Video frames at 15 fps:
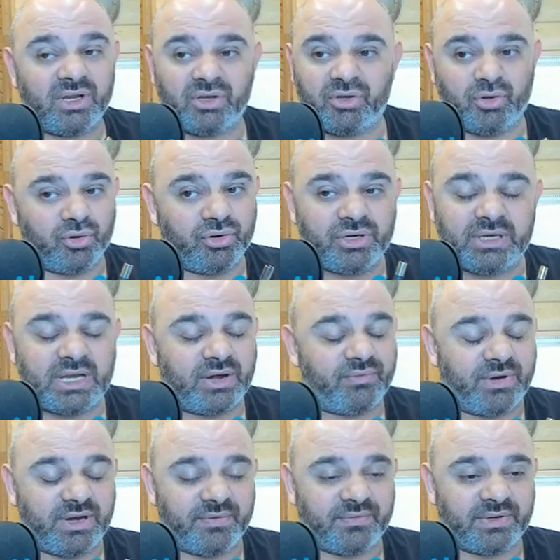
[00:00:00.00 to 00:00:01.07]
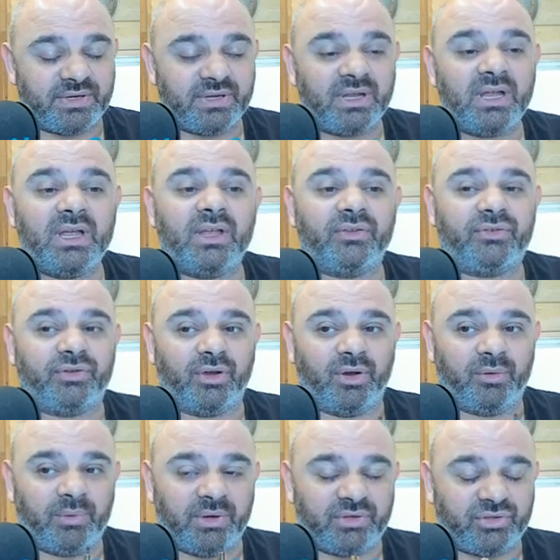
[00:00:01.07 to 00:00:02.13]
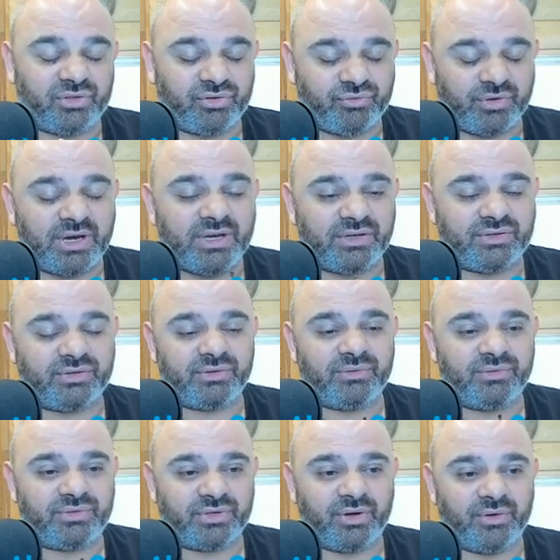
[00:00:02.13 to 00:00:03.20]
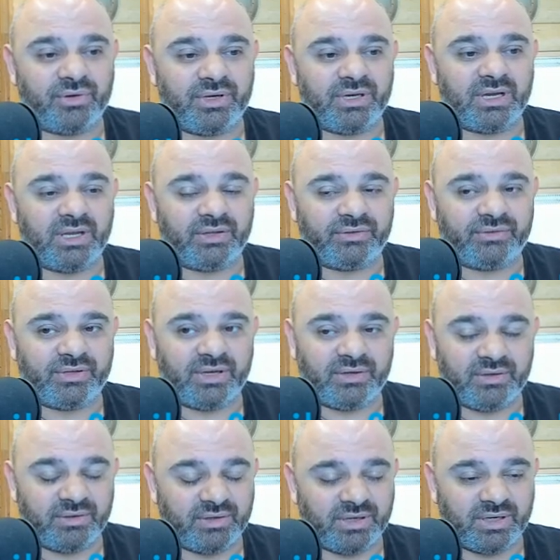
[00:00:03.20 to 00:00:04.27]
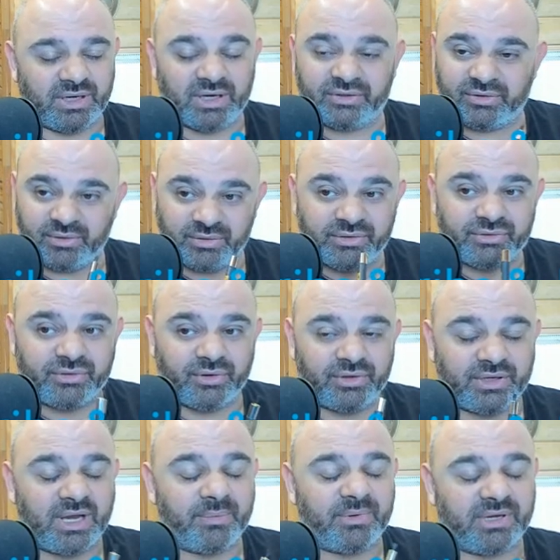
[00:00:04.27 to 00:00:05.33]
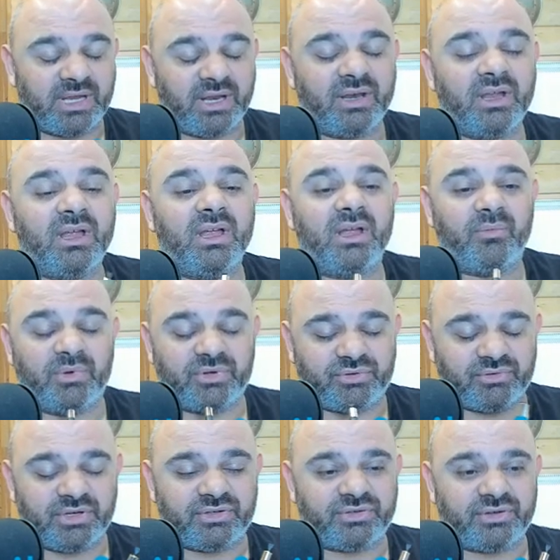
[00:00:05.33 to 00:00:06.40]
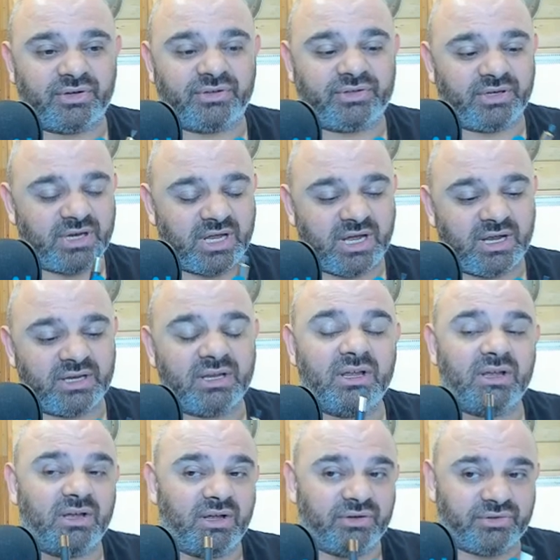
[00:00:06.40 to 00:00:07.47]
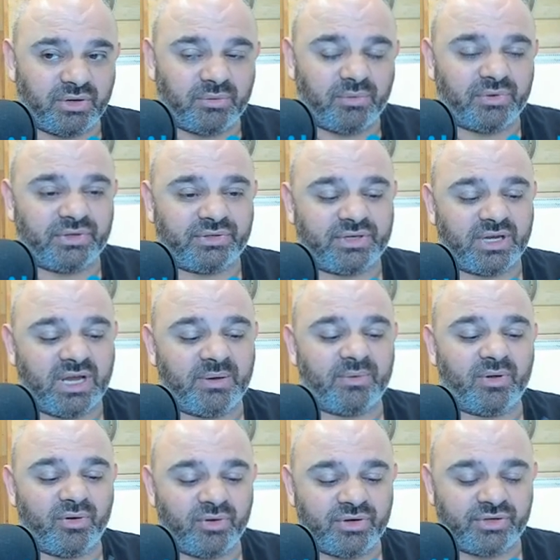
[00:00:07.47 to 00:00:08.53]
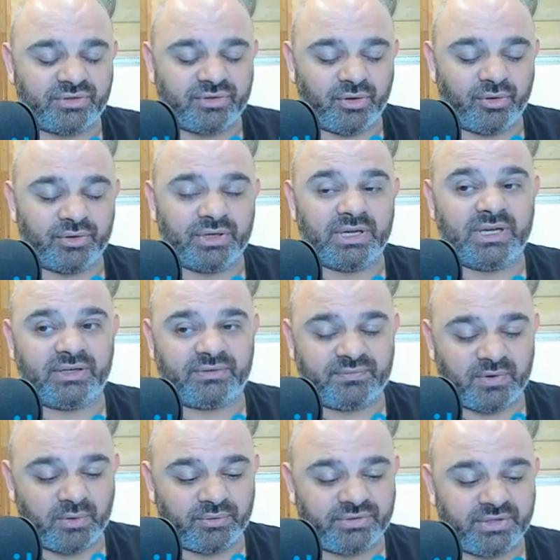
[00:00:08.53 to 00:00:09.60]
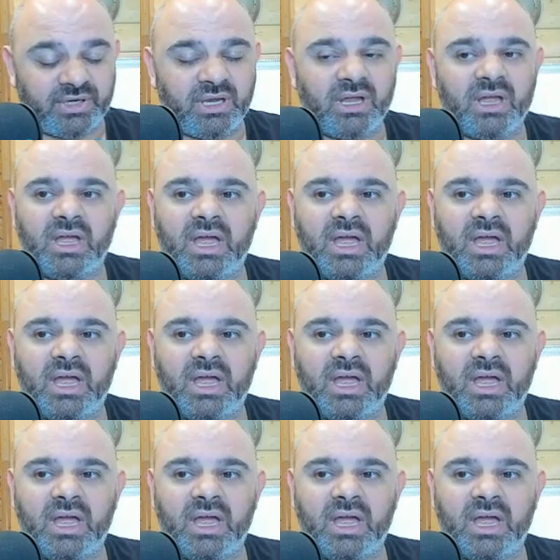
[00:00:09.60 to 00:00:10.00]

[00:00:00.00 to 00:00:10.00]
Couldn't get rid of it. So I went straight to Sony and said, I uninstalled the game again. Went straight to Sony and said, hi. Don't want this game, uninstalled it, it's faulty.